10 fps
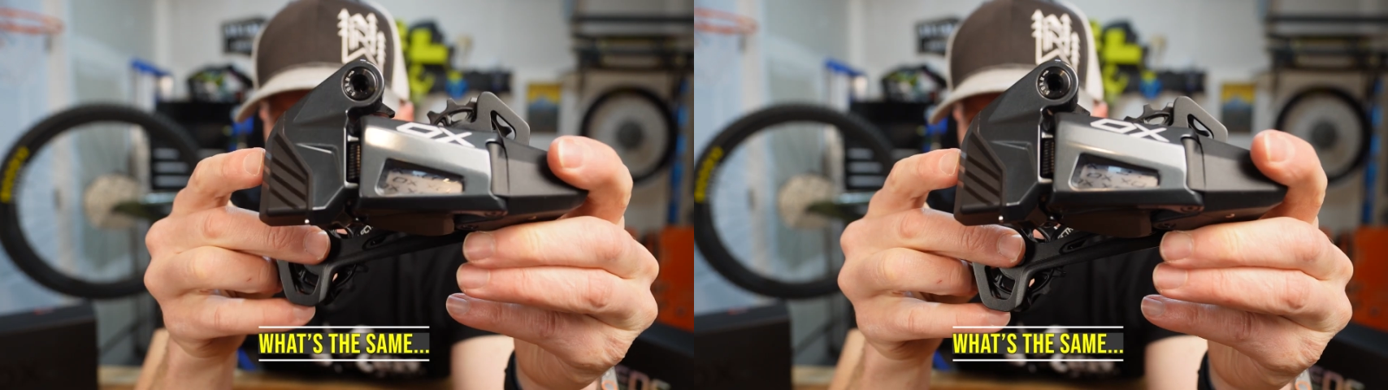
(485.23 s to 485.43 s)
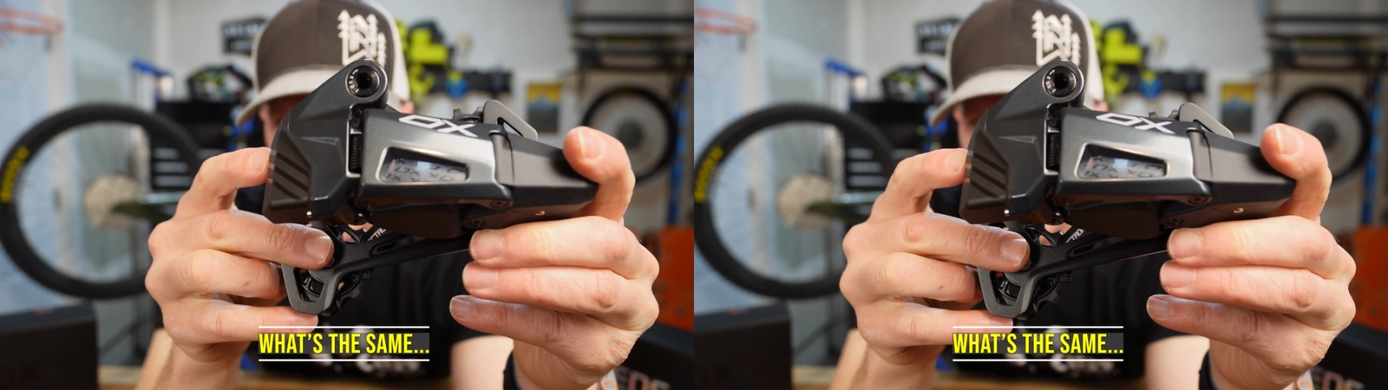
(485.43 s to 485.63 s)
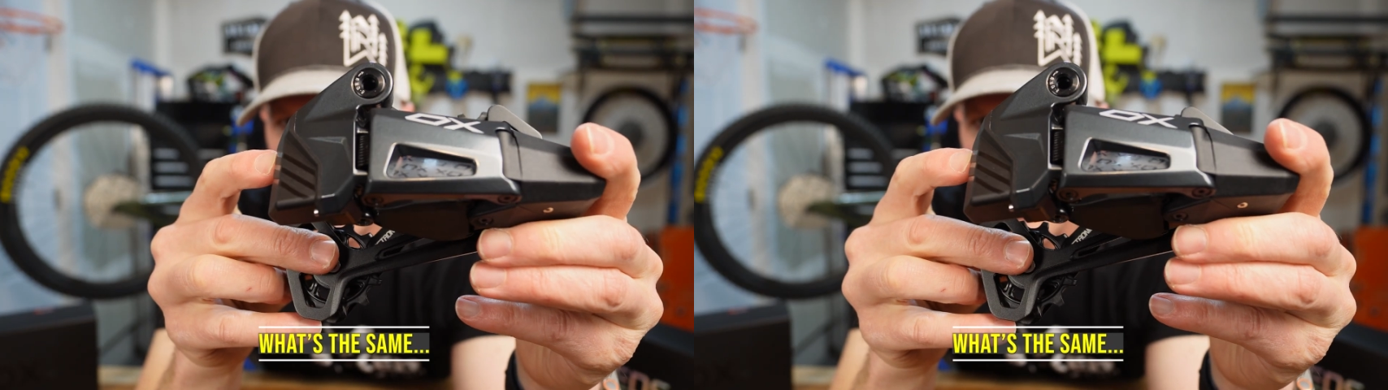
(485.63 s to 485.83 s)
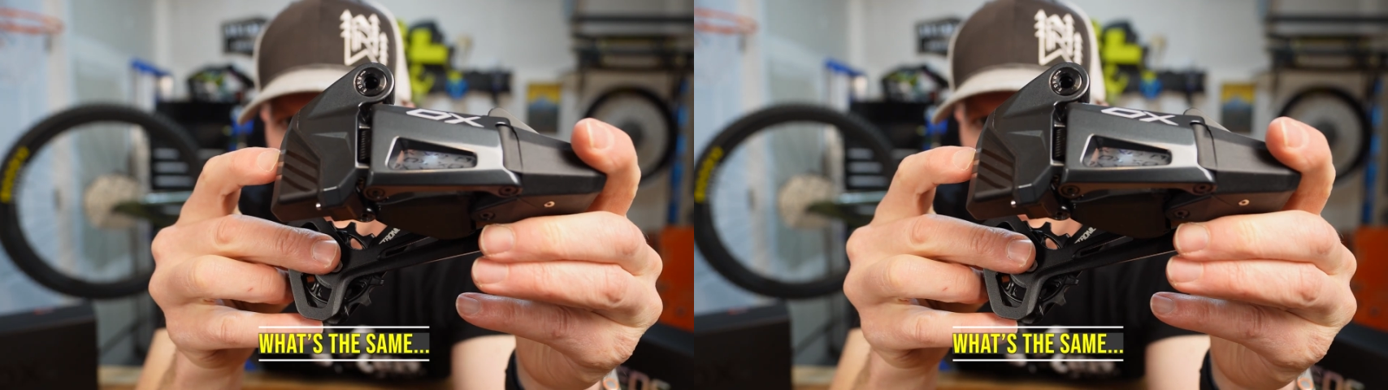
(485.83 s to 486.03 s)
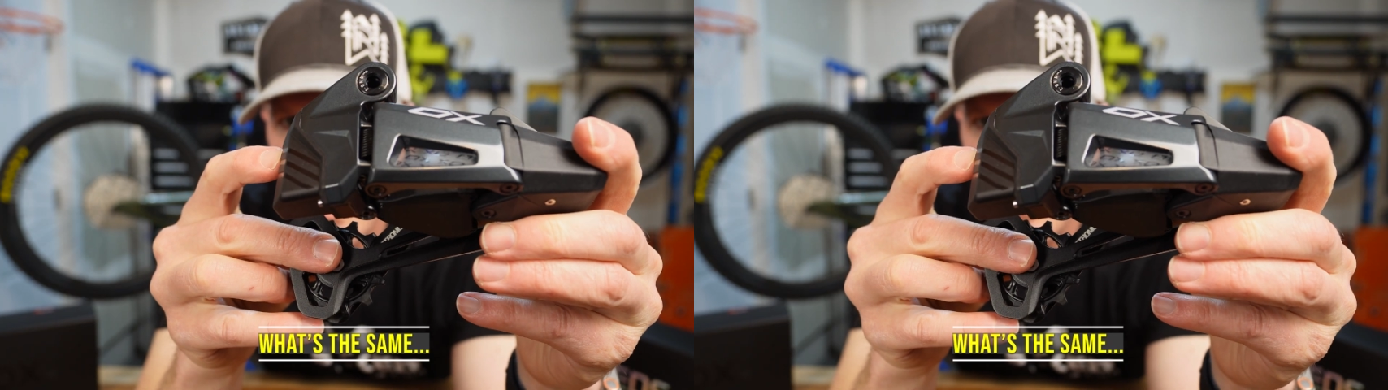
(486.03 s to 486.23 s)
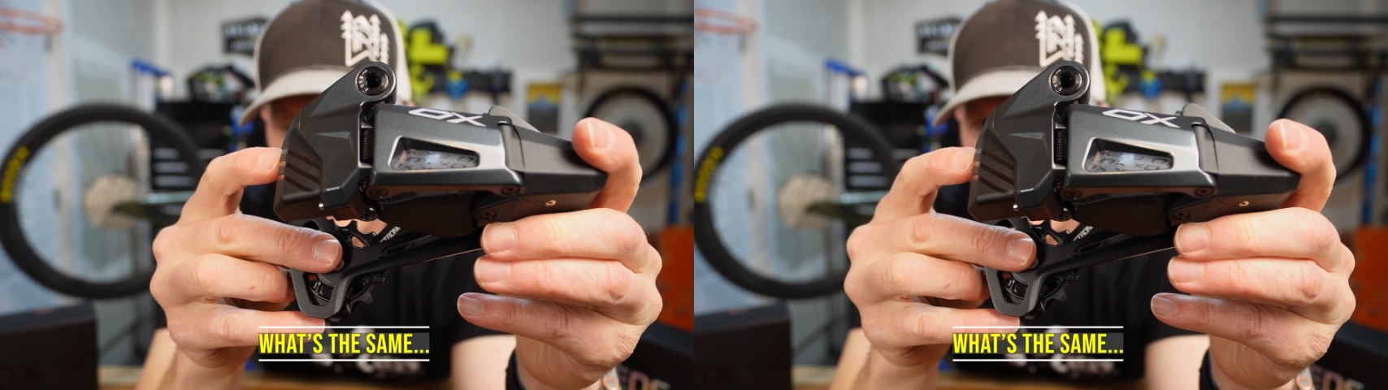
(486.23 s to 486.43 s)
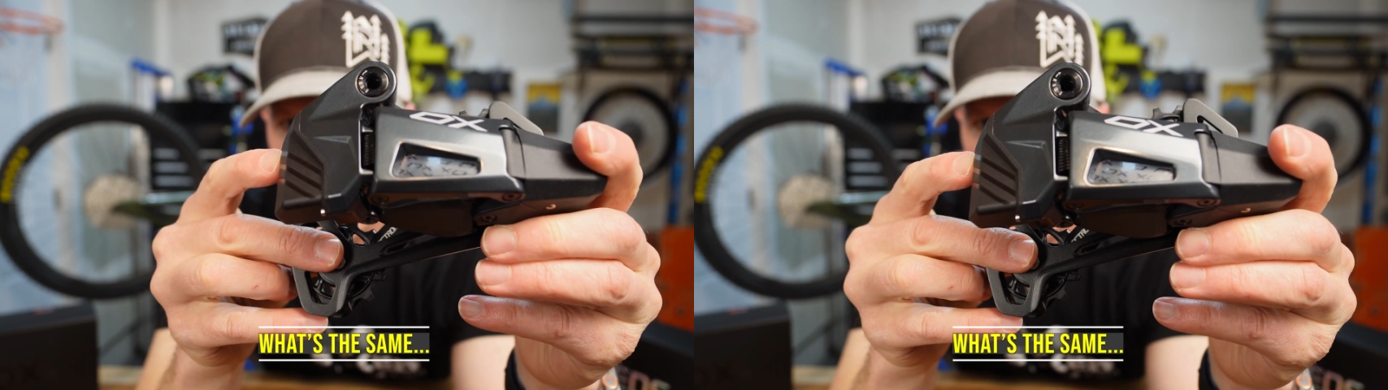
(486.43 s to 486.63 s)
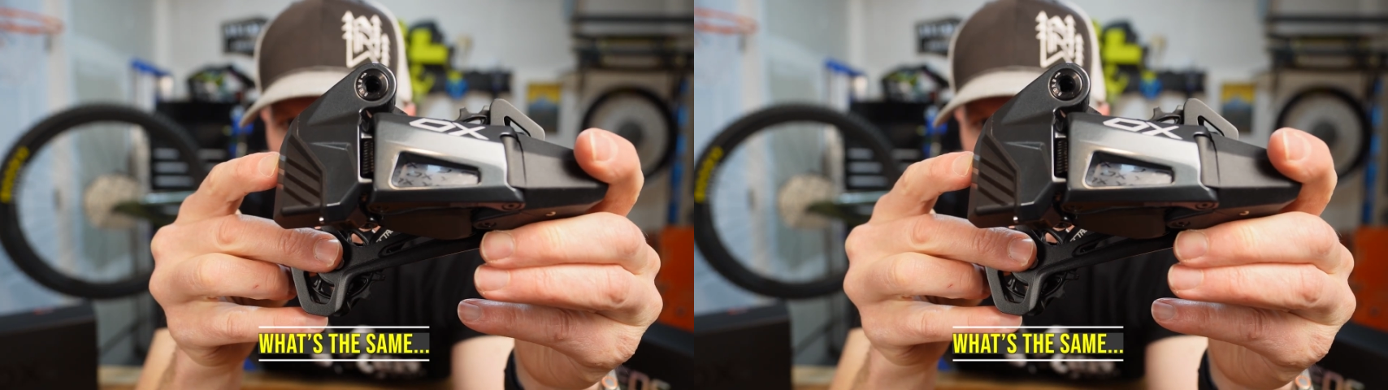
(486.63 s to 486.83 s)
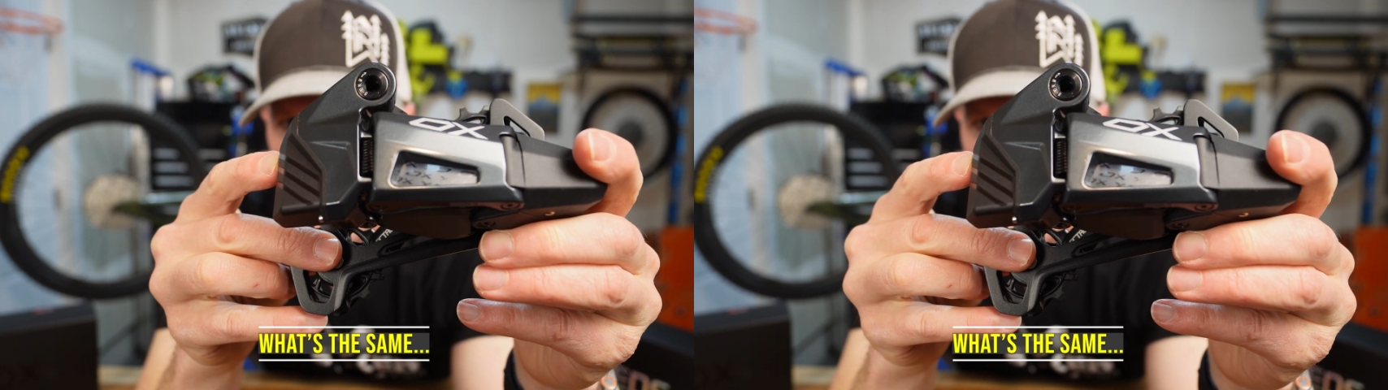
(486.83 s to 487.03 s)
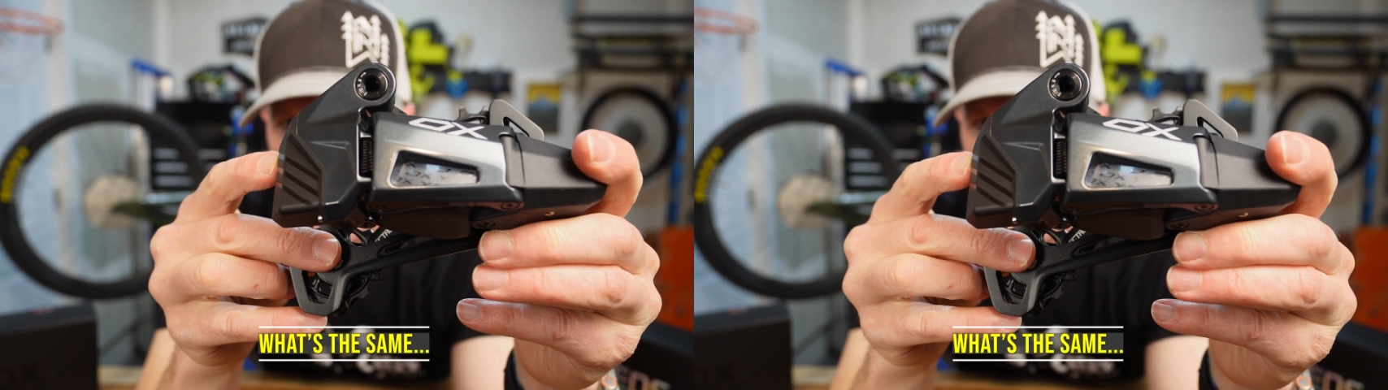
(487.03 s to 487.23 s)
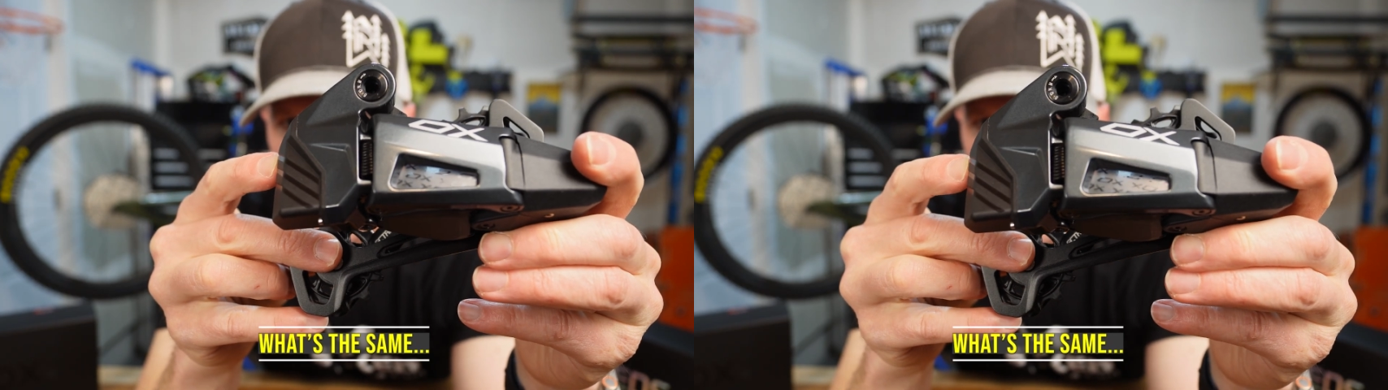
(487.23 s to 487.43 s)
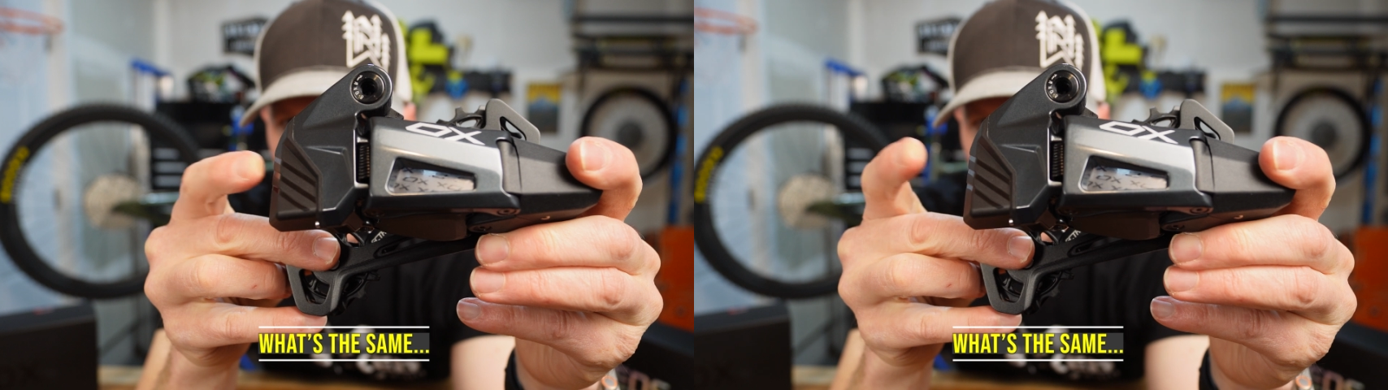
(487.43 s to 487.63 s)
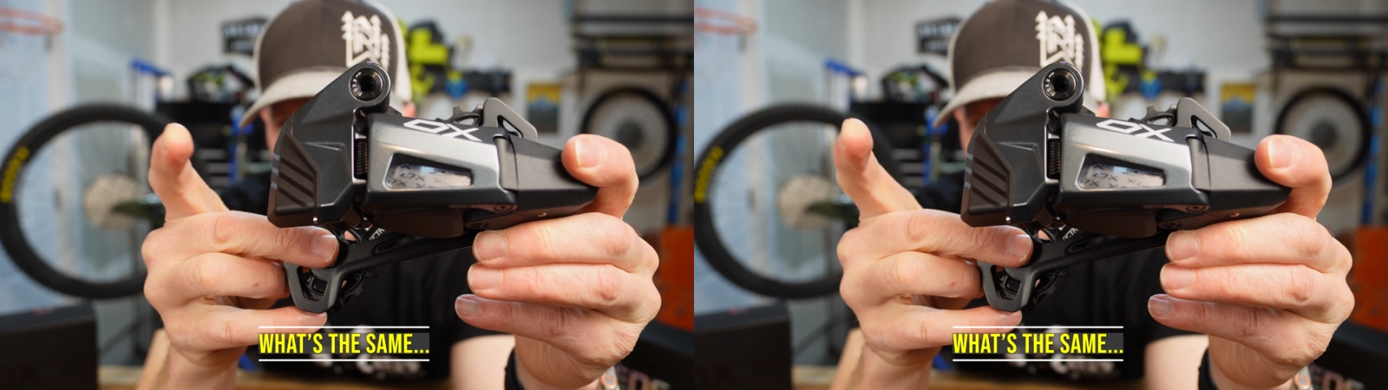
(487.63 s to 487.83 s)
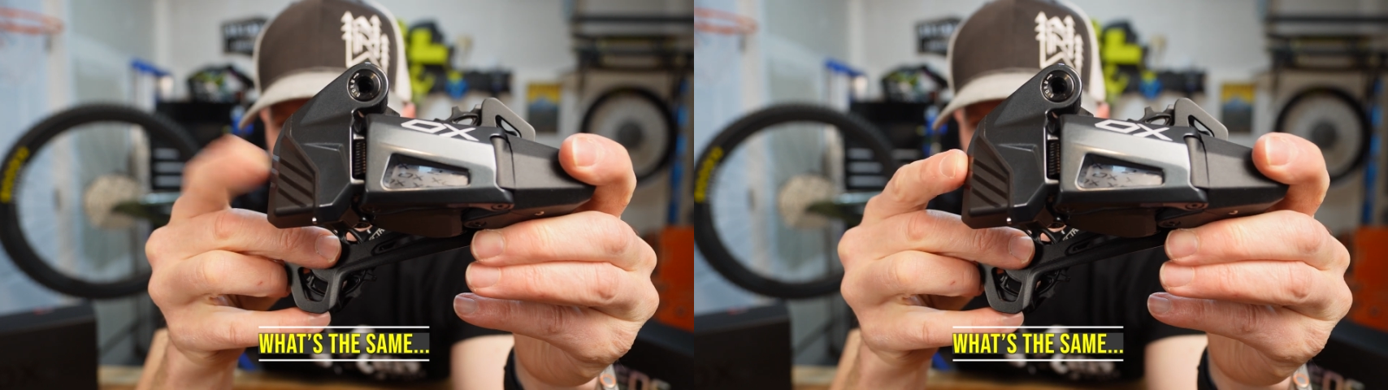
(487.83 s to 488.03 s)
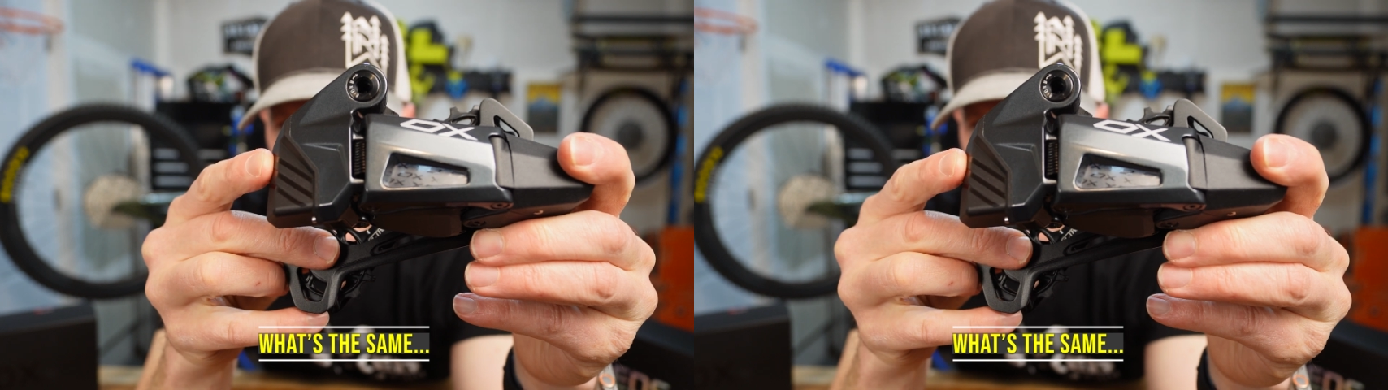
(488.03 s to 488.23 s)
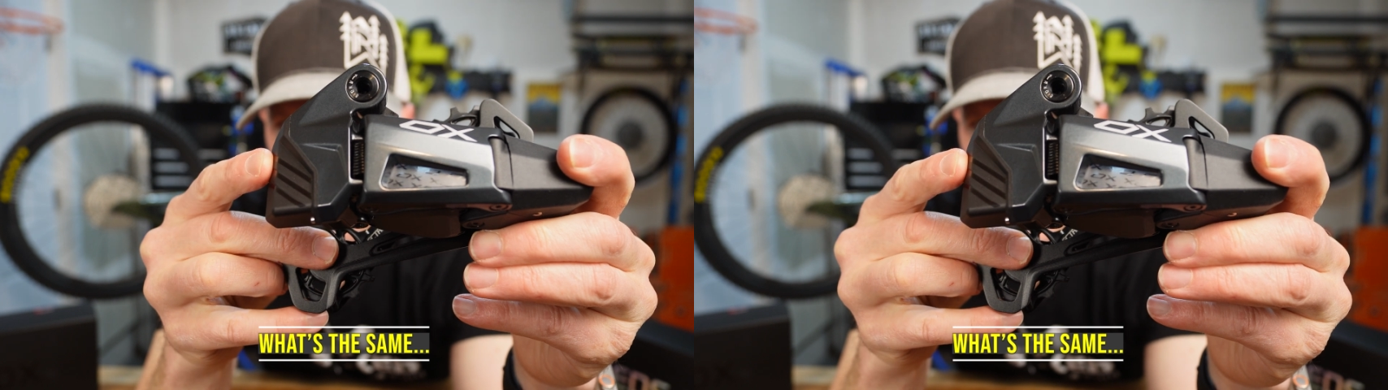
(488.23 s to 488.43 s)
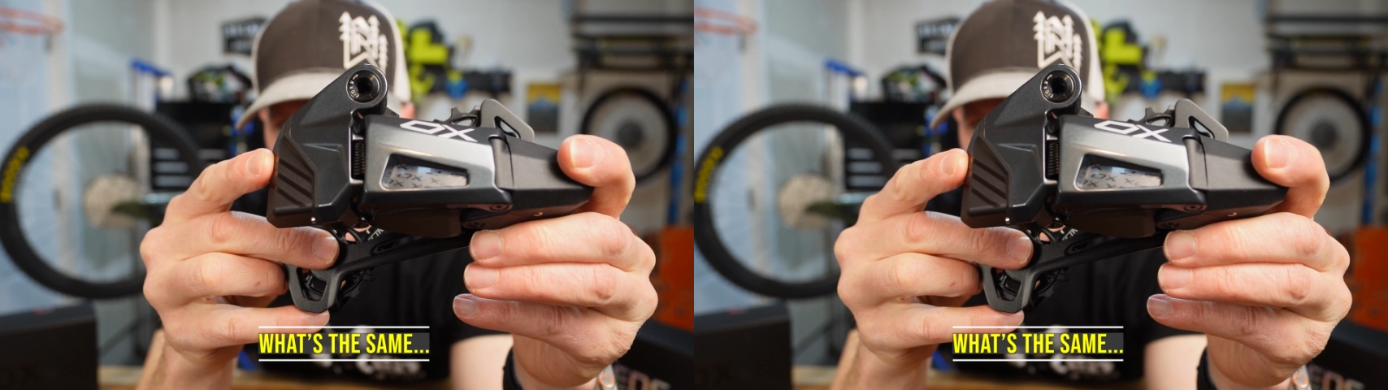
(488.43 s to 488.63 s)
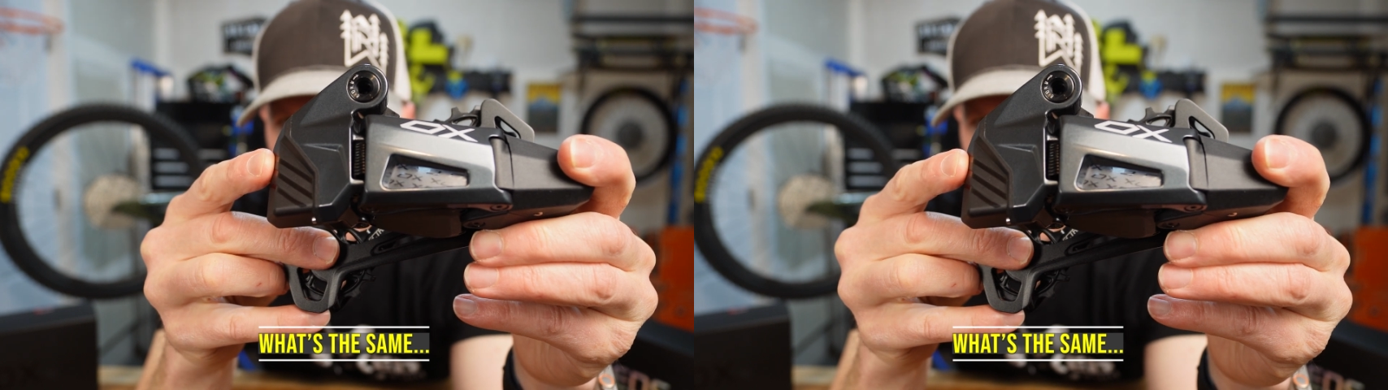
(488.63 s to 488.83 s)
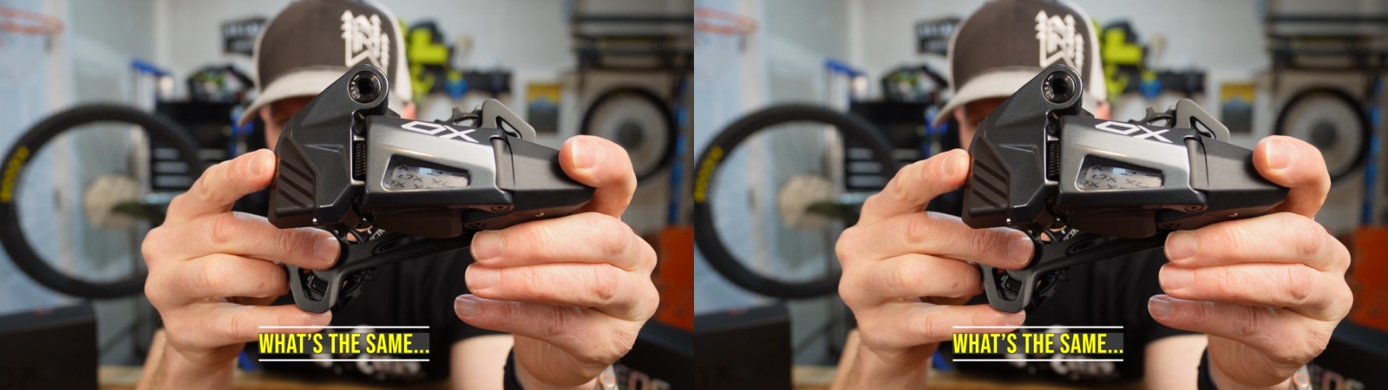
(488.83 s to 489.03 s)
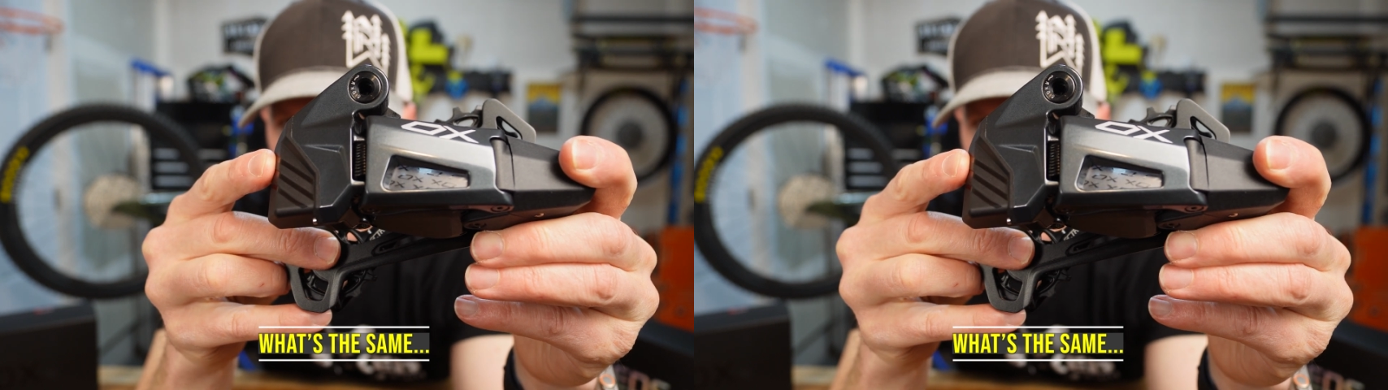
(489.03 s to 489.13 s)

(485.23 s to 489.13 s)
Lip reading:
No face is visible, so there are no lips to read.